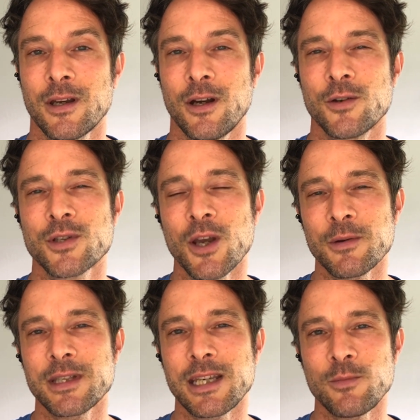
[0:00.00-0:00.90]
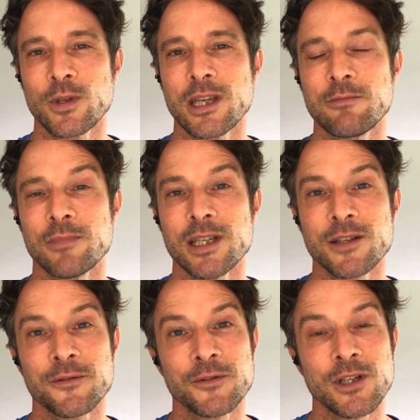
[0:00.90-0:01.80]
I was going deep within me
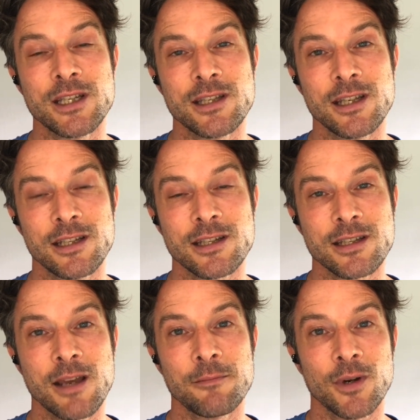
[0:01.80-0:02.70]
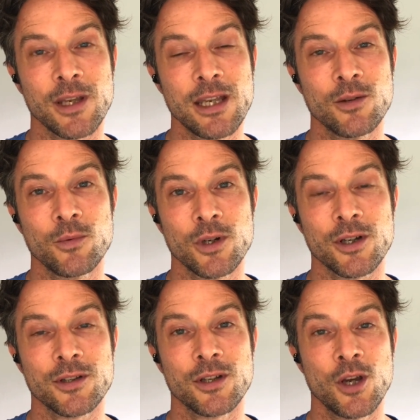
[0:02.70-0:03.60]
to fully see and accept my inner
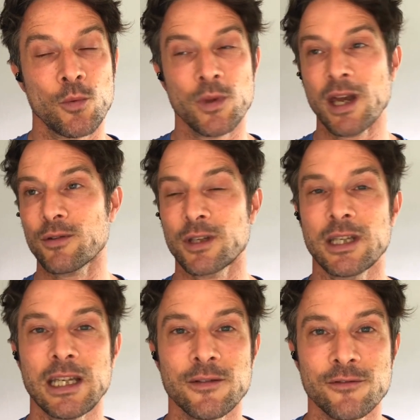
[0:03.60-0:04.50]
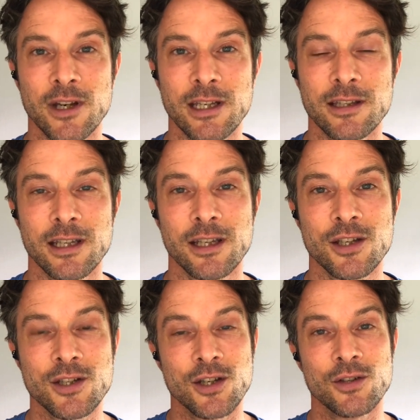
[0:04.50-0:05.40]
worth without the need for anything
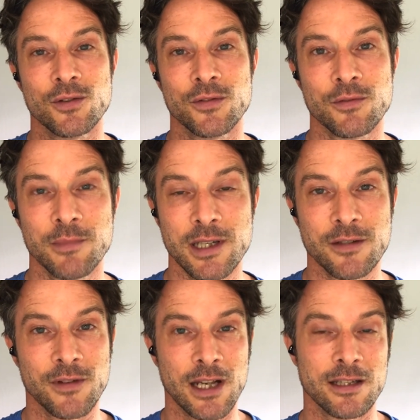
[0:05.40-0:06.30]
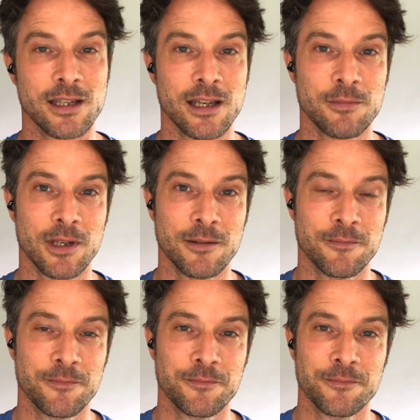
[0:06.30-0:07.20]
external from me to validate me.
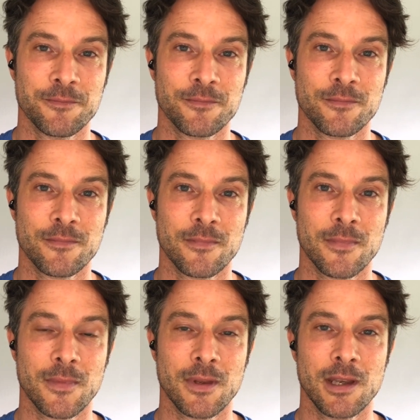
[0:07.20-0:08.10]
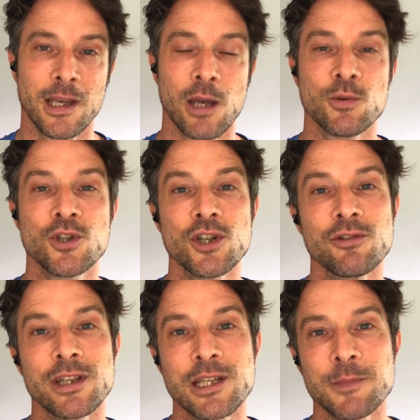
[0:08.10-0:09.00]
It was
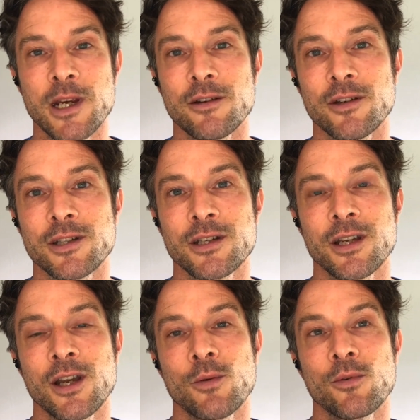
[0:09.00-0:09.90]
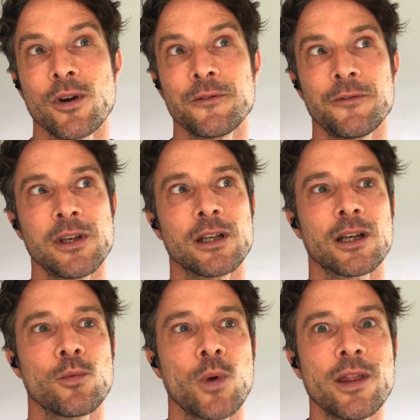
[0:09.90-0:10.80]
during this period where I feel
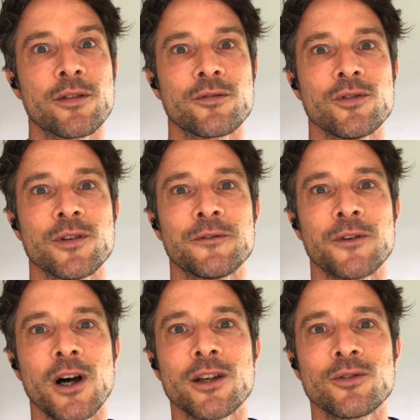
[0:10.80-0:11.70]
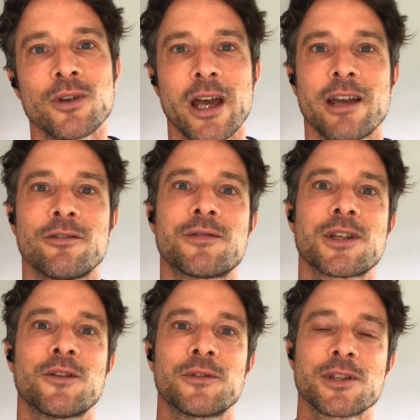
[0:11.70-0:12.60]
I went through the final layer of
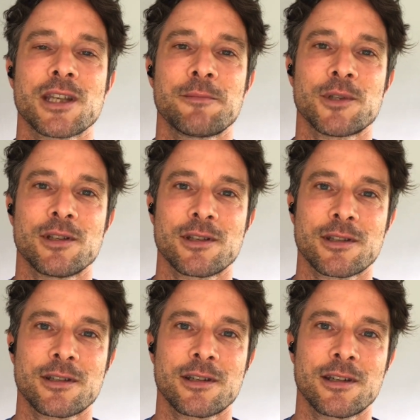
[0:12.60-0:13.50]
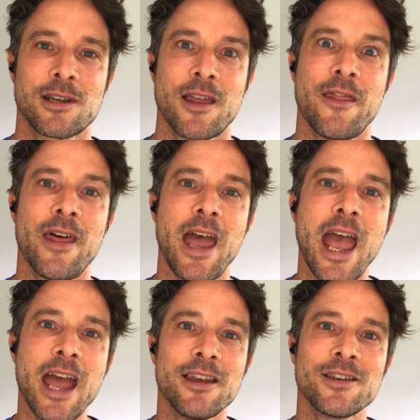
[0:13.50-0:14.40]
self-acceptance, the
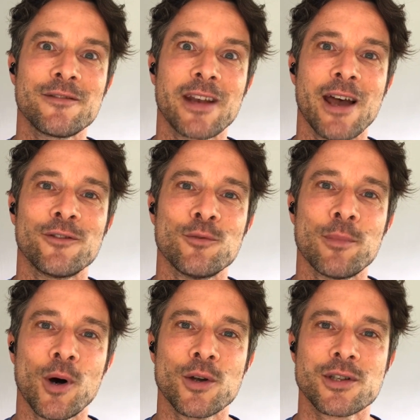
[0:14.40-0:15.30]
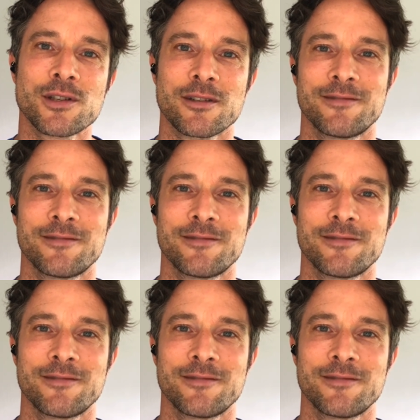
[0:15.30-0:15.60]
end of level boss.